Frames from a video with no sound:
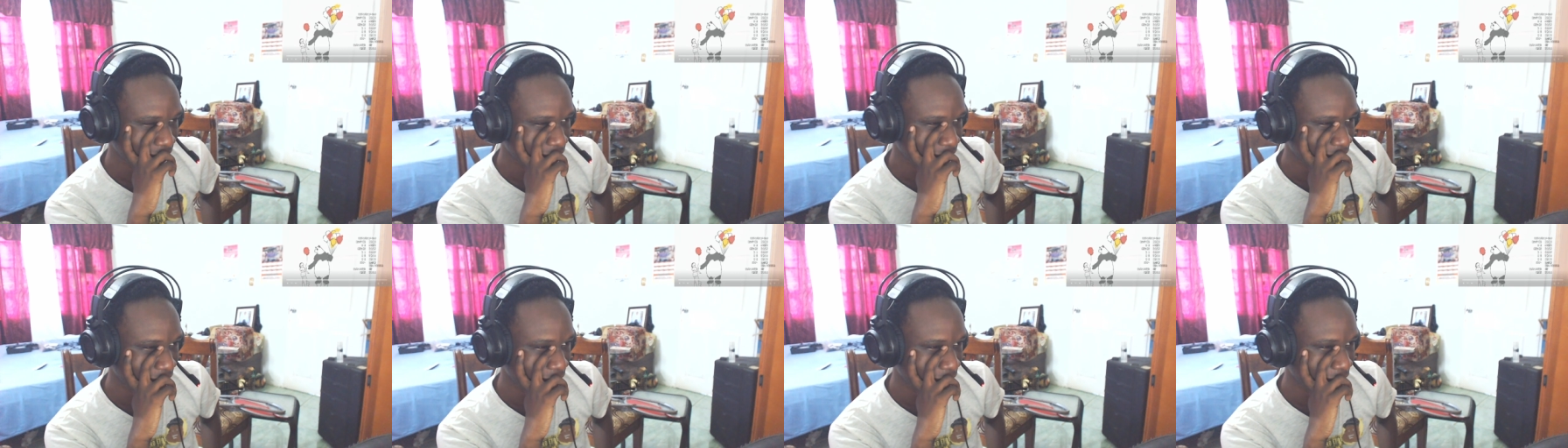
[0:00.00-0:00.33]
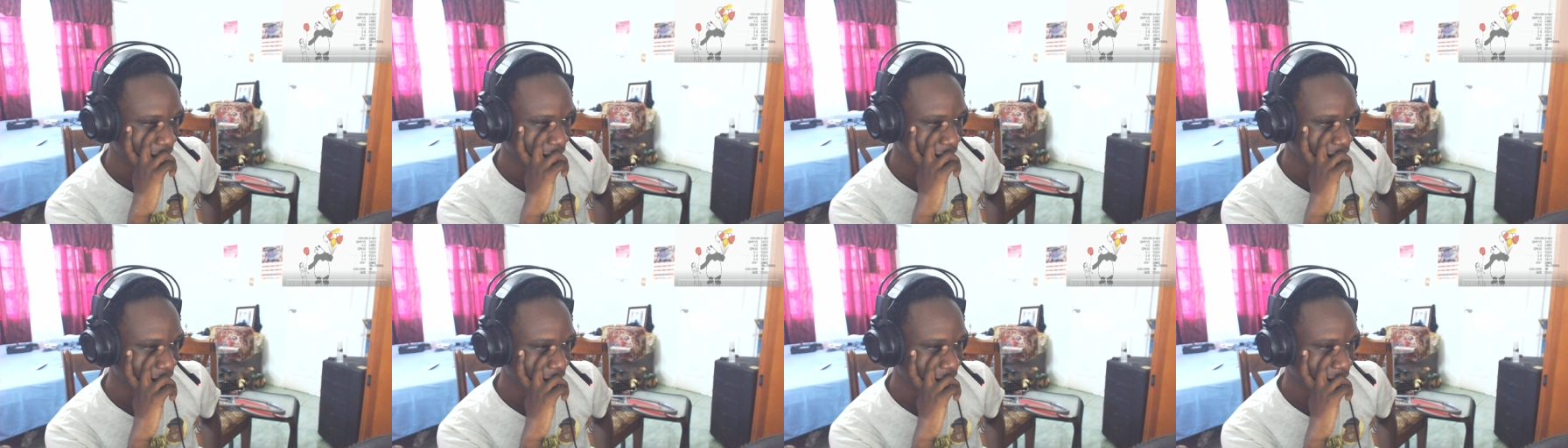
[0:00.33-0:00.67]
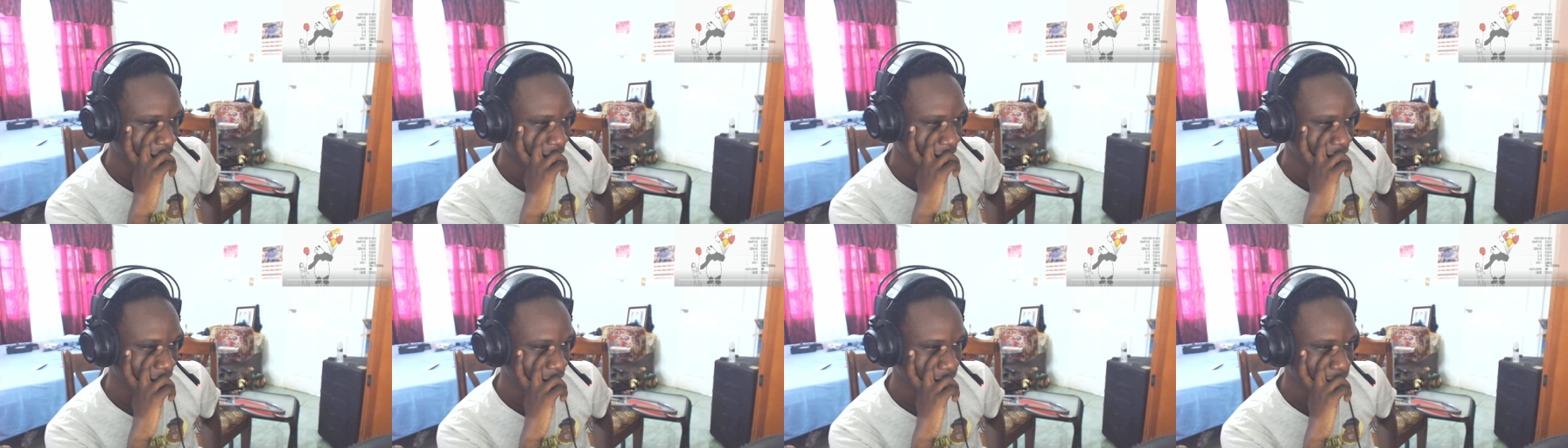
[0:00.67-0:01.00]
uh,
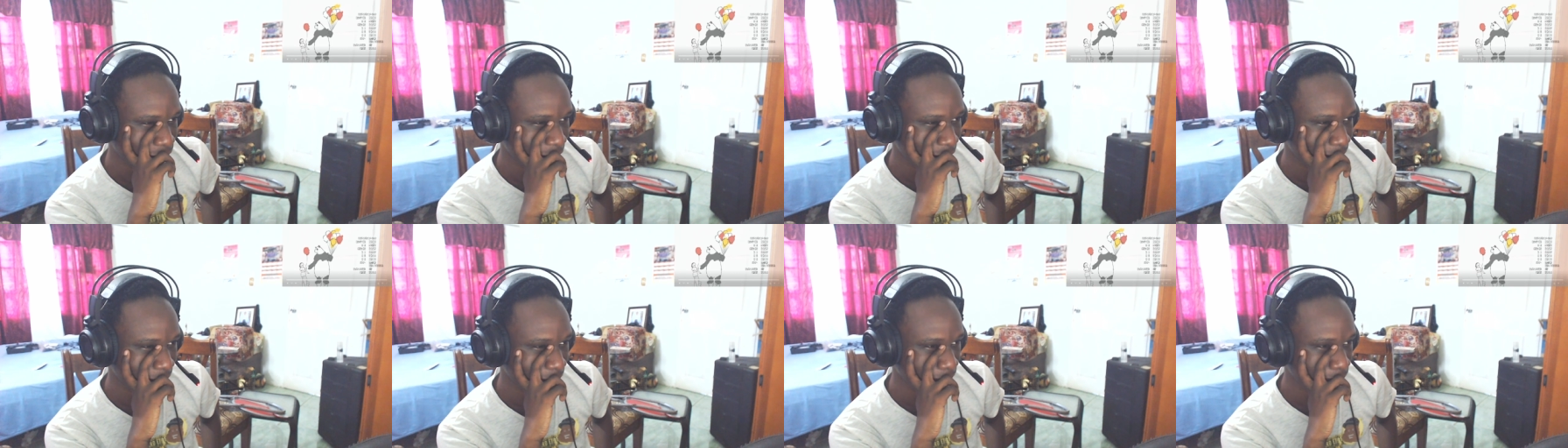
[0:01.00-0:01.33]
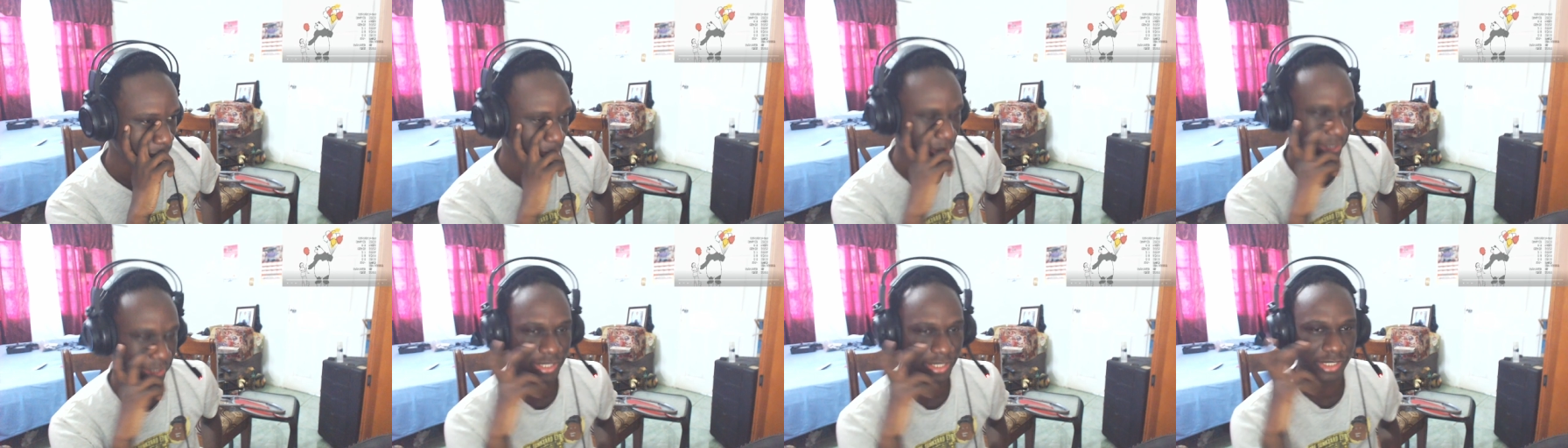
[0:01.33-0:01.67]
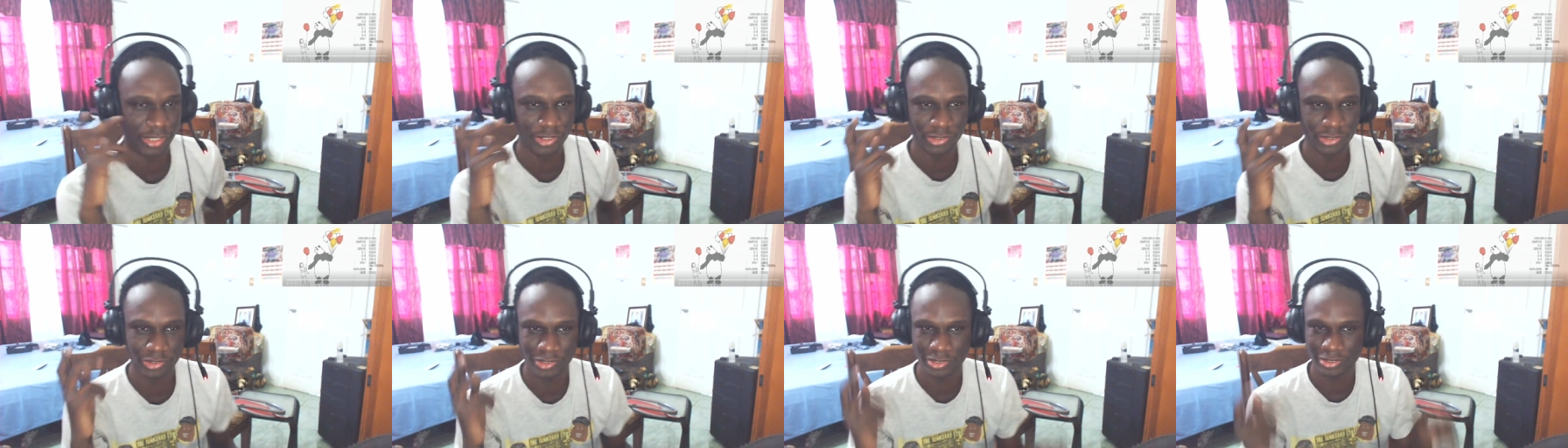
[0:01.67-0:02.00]
either Tori, but maybe he'll
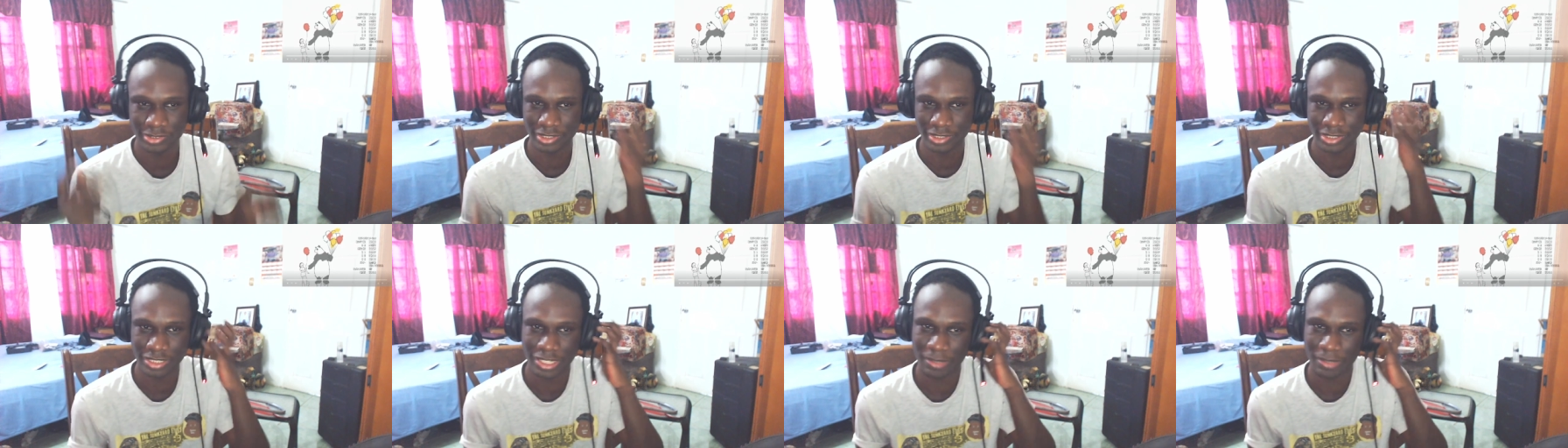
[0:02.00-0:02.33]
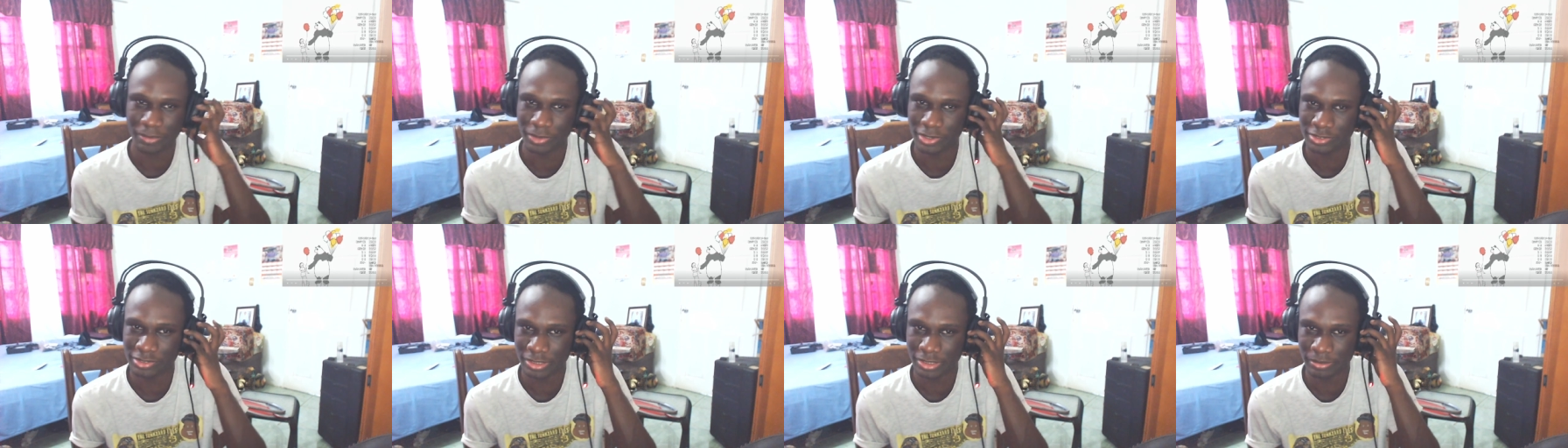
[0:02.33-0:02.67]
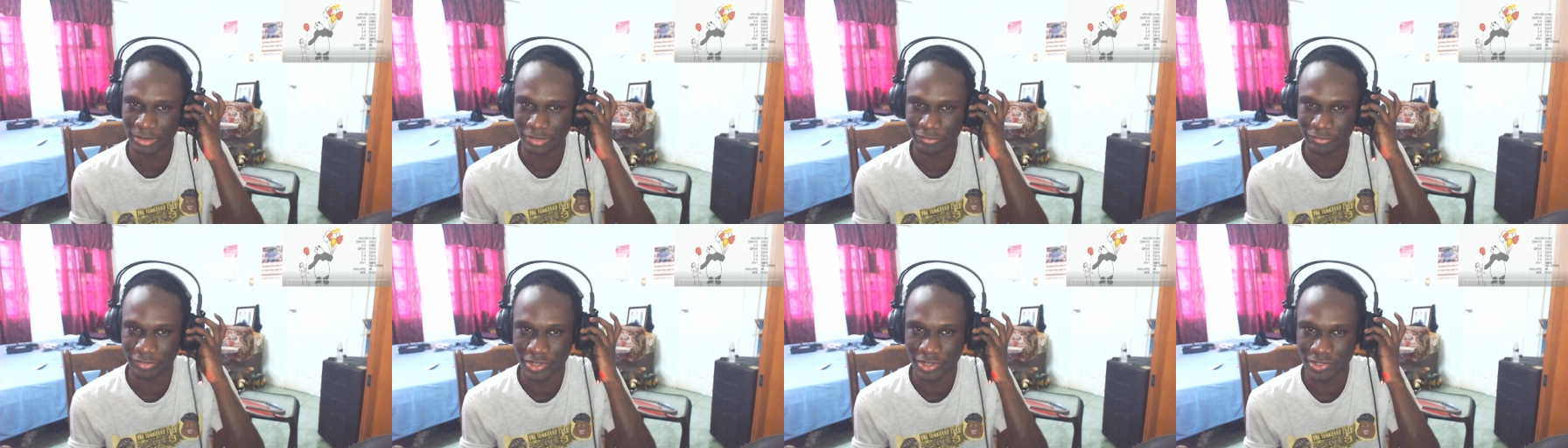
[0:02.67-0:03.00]
grow to care about him
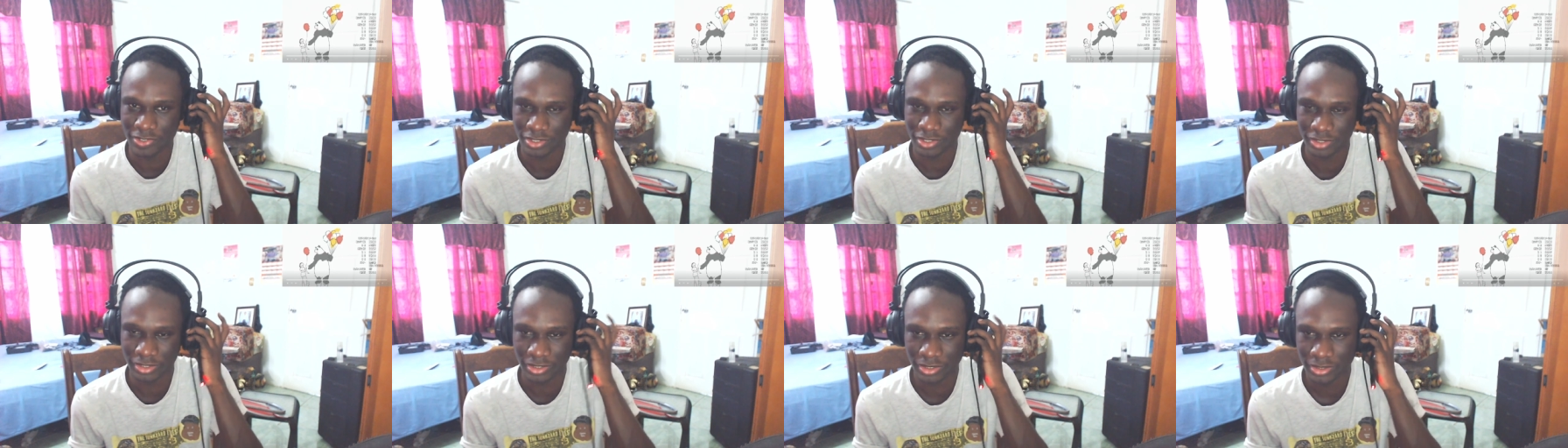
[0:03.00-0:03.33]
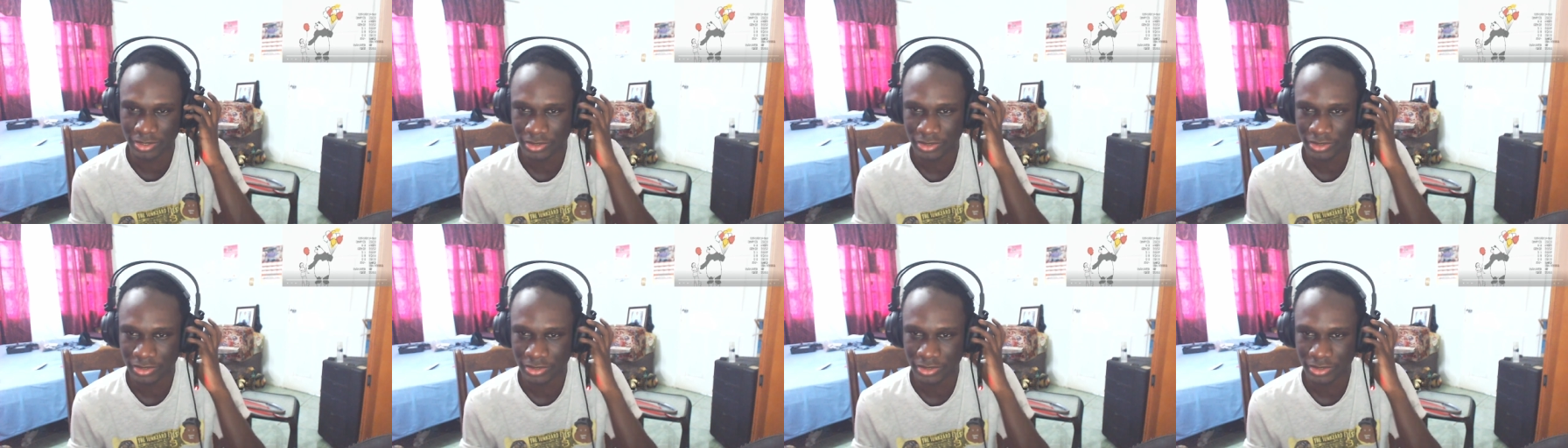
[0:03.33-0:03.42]
eventually.